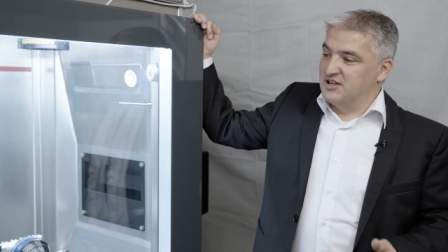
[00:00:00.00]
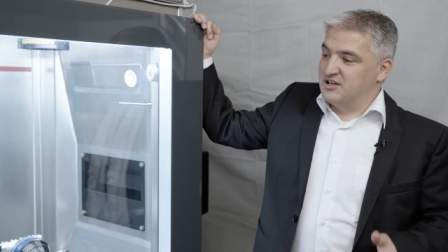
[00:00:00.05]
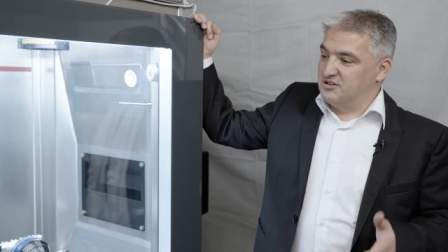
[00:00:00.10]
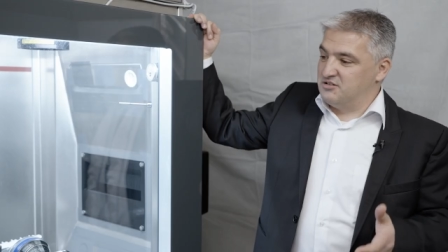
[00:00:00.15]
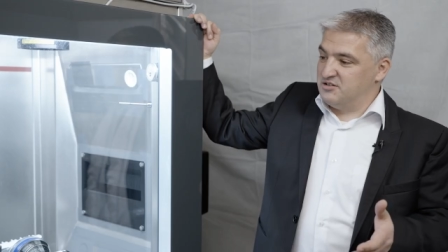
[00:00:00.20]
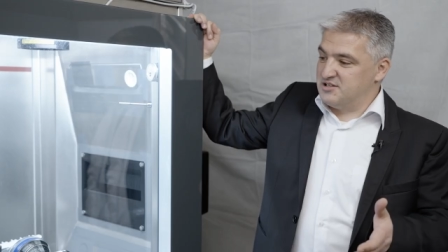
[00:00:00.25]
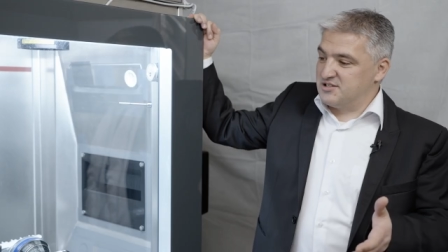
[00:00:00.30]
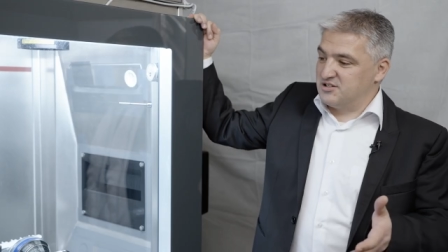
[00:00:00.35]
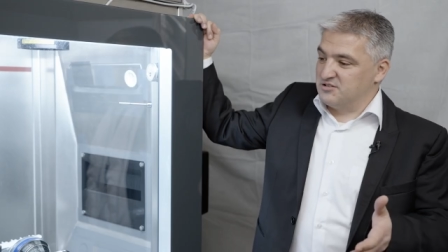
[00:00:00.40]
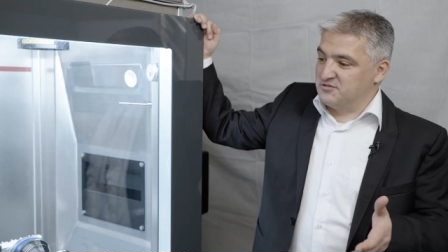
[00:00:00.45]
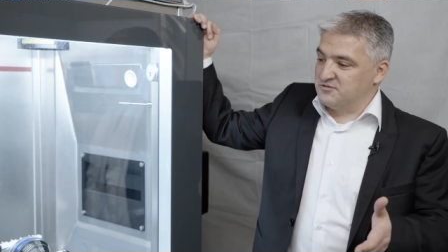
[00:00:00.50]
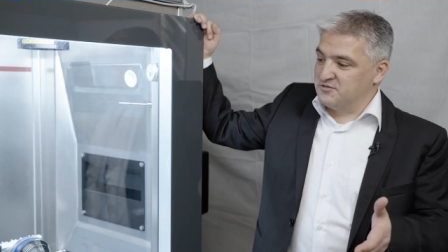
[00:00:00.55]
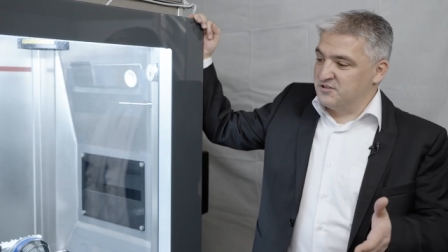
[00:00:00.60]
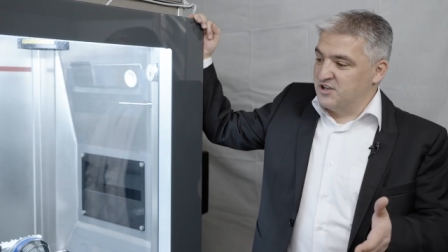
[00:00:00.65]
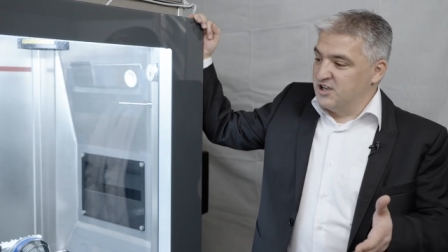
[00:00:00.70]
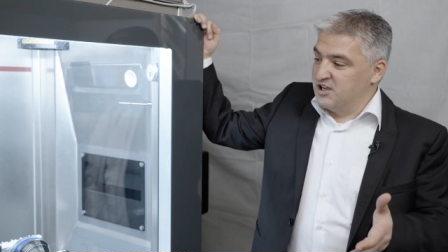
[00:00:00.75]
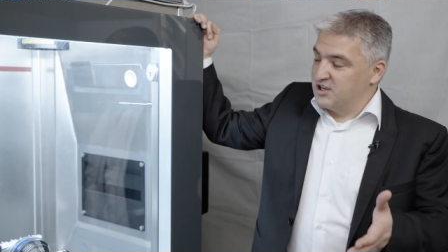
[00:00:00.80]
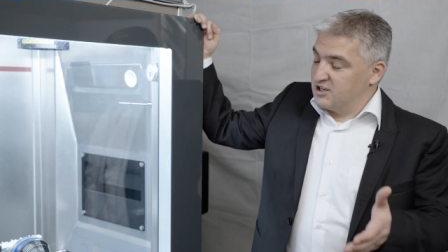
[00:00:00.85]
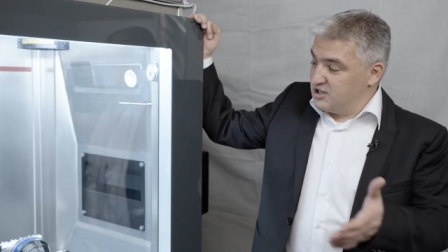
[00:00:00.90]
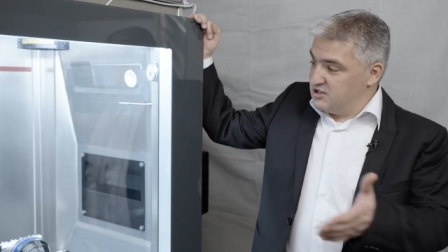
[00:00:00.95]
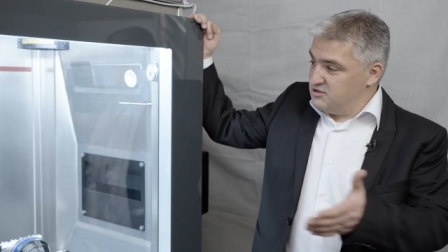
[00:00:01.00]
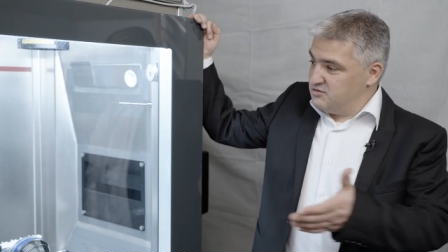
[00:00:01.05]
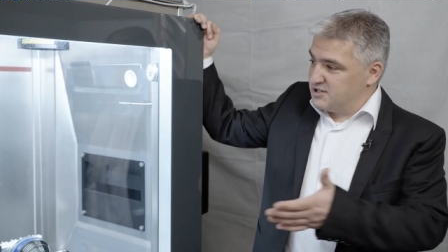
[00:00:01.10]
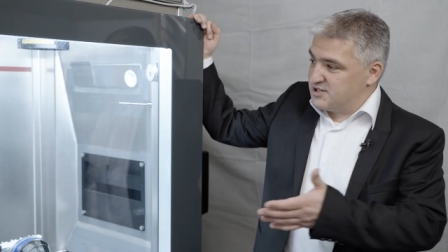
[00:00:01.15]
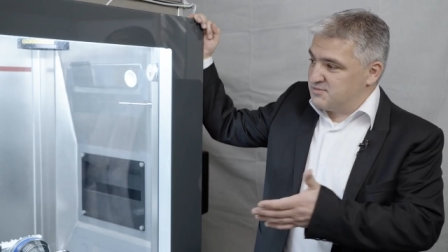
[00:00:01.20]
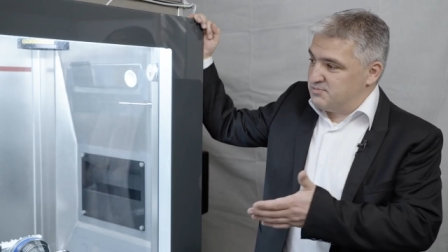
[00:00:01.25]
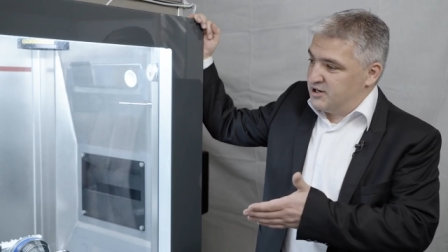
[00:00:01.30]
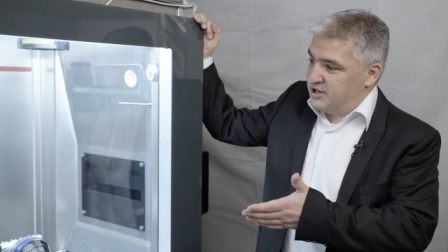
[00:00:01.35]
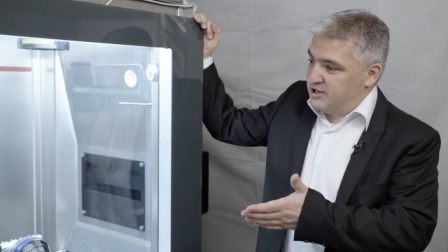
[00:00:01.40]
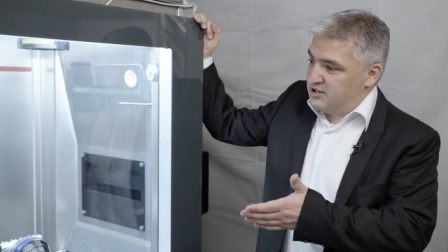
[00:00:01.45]
Christoph, can you
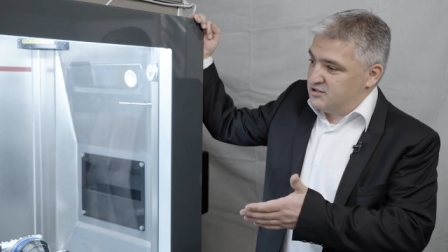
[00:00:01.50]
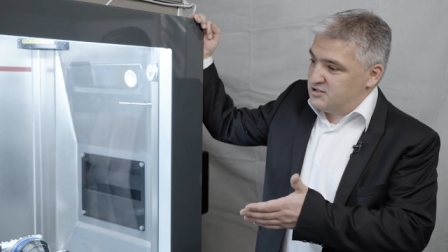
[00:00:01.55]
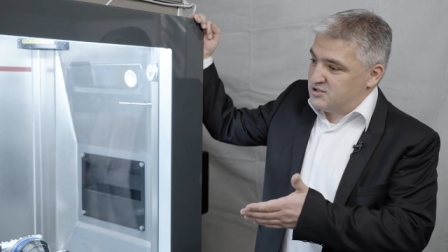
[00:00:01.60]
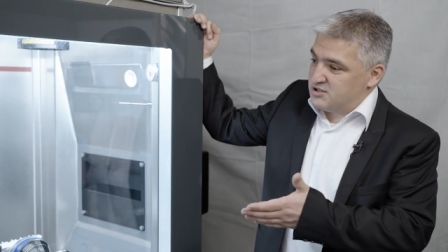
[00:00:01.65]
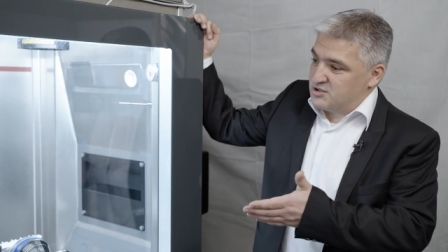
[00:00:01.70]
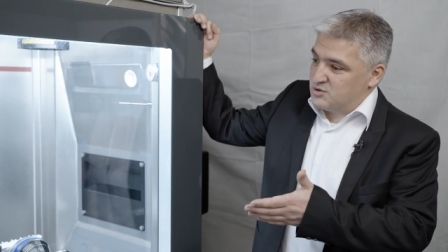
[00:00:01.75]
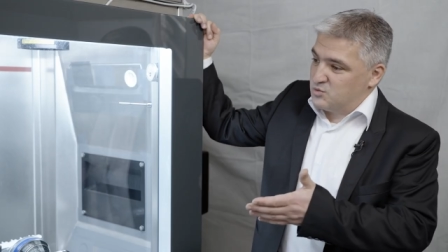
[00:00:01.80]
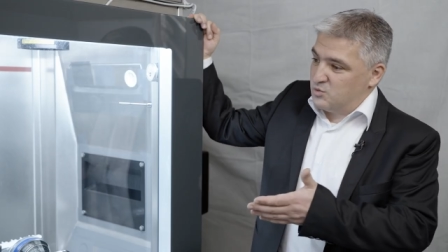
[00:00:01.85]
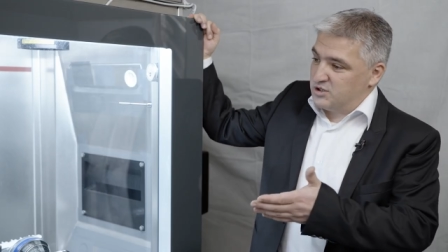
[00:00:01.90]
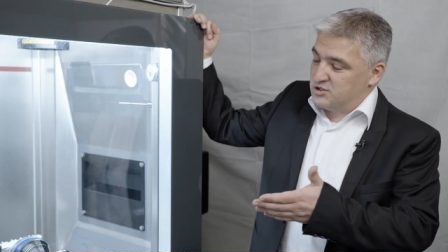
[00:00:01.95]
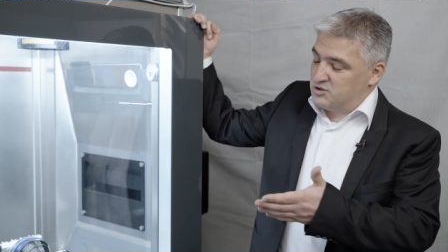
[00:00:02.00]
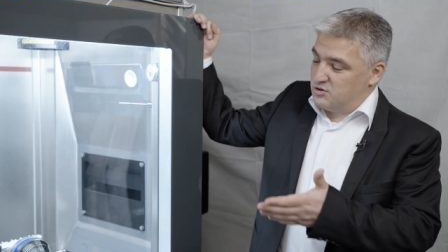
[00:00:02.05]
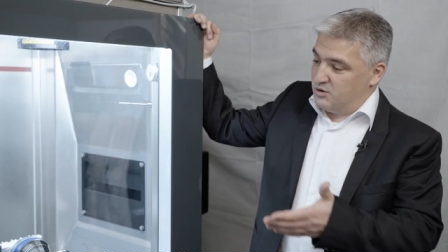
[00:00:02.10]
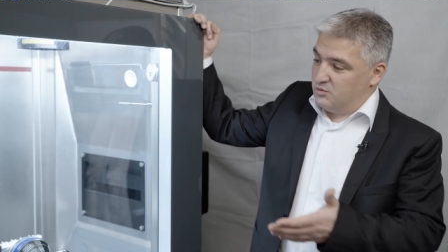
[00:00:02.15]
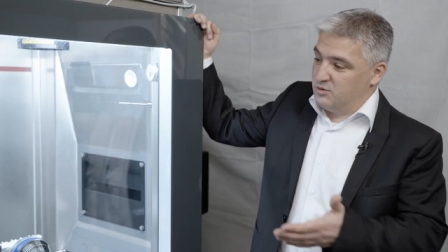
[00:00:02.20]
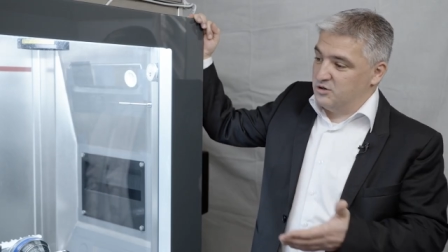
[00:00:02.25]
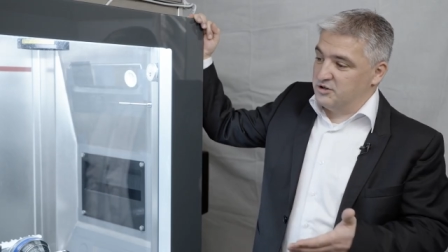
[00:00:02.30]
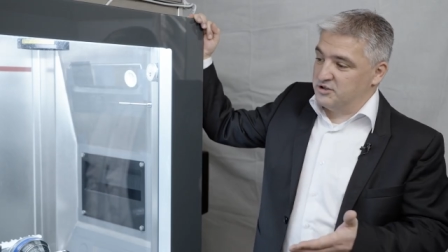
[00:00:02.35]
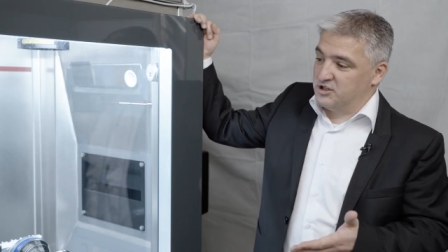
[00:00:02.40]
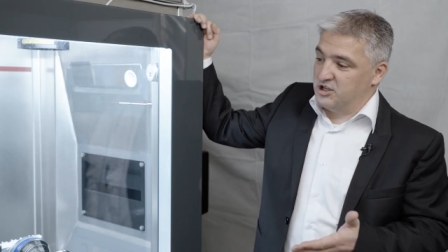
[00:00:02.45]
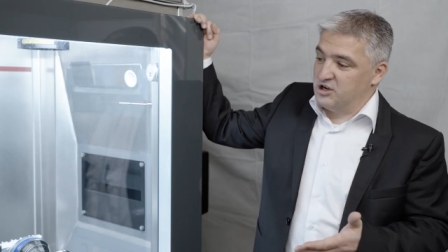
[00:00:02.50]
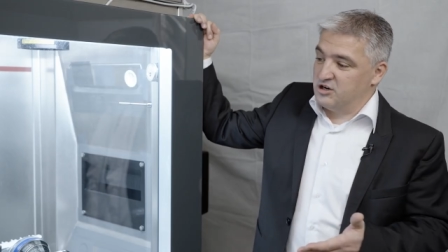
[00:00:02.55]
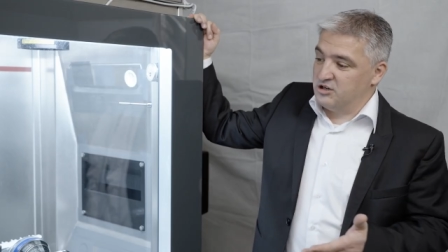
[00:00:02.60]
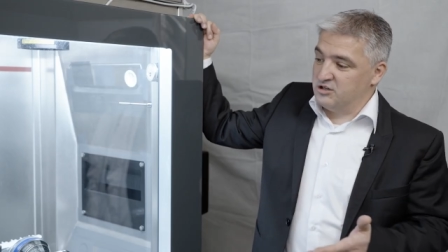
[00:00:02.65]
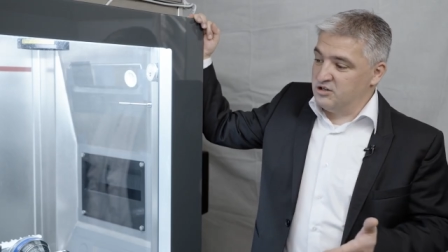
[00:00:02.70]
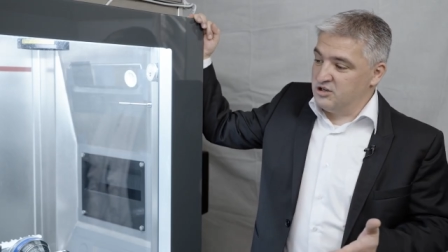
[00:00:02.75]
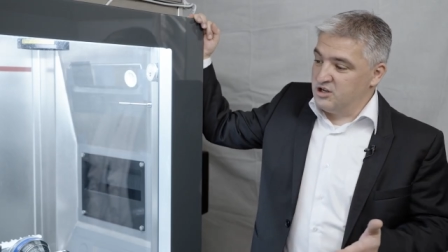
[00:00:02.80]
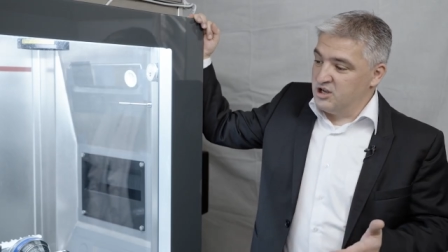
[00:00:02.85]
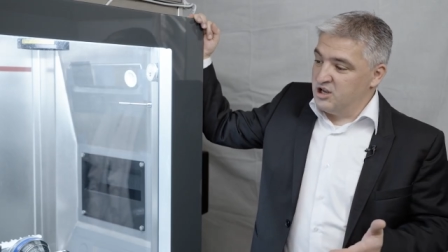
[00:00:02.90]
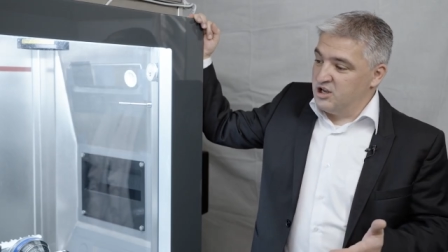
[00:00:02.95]
explain us what you are working
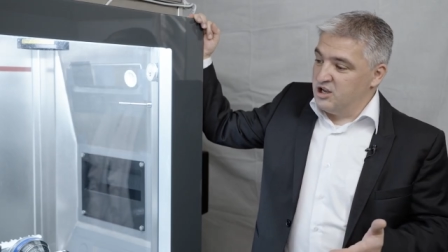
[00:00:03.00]
on